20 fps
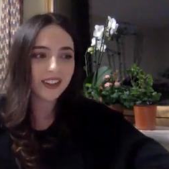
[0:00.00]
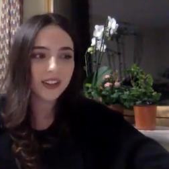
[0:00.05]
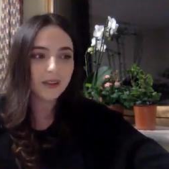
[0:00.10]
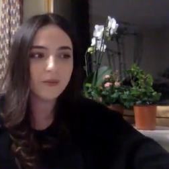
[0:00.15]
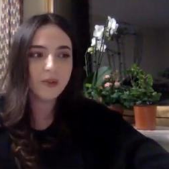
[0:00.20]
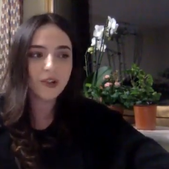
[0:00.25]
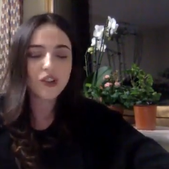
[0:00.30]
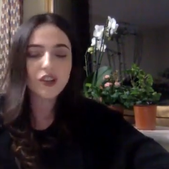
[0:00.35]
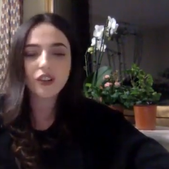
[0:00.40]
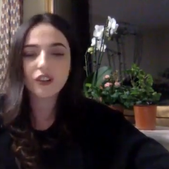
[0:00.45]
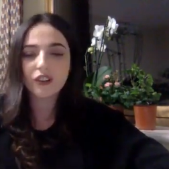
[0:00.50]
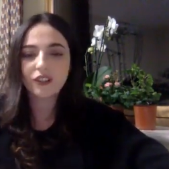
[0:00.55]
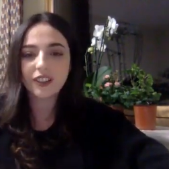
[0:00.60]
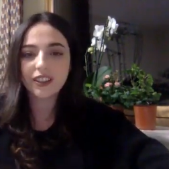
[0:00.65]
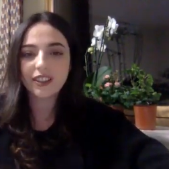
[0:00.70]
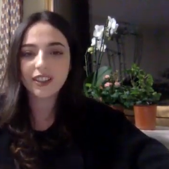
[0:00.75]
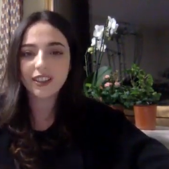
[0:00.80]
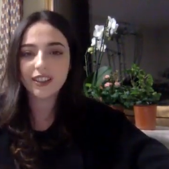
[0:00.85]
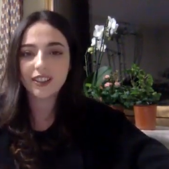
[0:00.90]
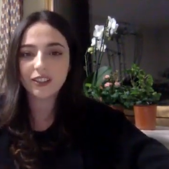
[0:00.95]

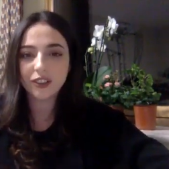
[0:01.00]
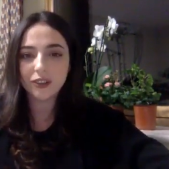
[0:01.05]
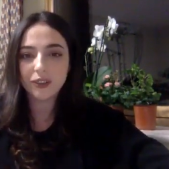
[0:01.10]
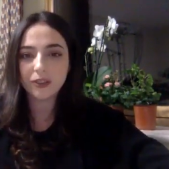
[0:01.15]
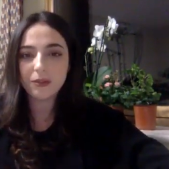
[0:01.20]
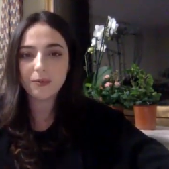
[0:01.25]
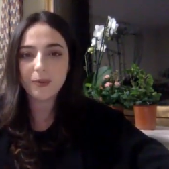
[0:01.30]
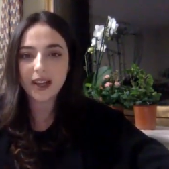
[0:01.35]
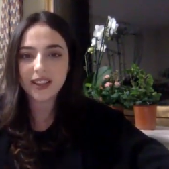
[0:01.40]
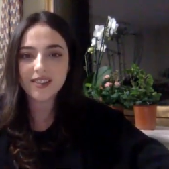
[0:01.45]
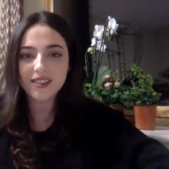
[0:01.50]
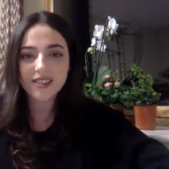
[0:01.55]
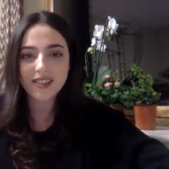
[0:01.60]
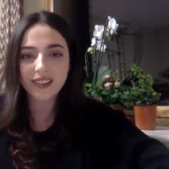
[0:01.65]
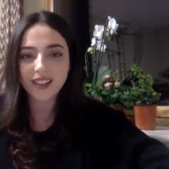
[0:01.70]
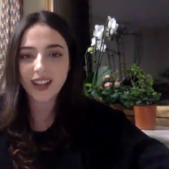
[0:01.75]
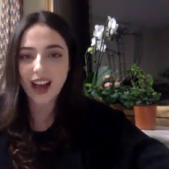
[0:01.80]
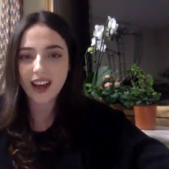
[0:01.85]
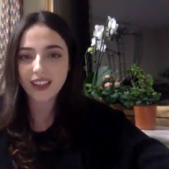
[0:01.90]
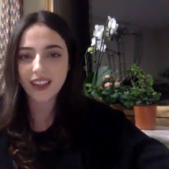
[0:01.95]
maturity to do
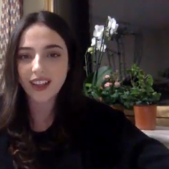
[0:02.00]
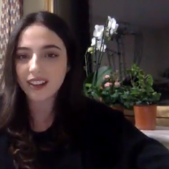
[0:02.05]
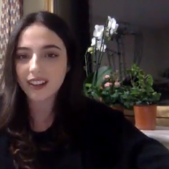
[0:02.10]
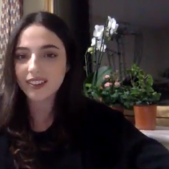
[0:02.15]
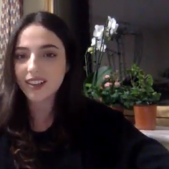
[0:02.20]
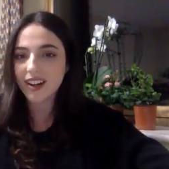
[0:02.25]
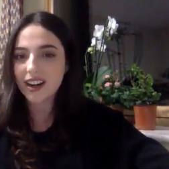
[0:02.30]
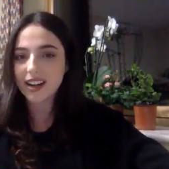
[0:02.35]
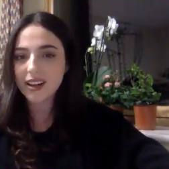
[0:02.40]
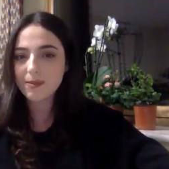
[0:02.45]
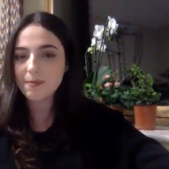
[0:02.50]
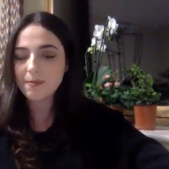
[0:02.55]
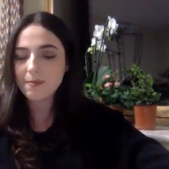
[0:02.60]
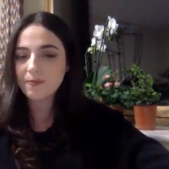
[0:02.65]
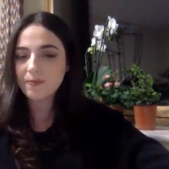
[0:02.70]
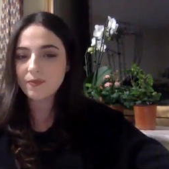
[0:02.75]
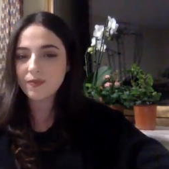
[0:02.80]
medicine at that time.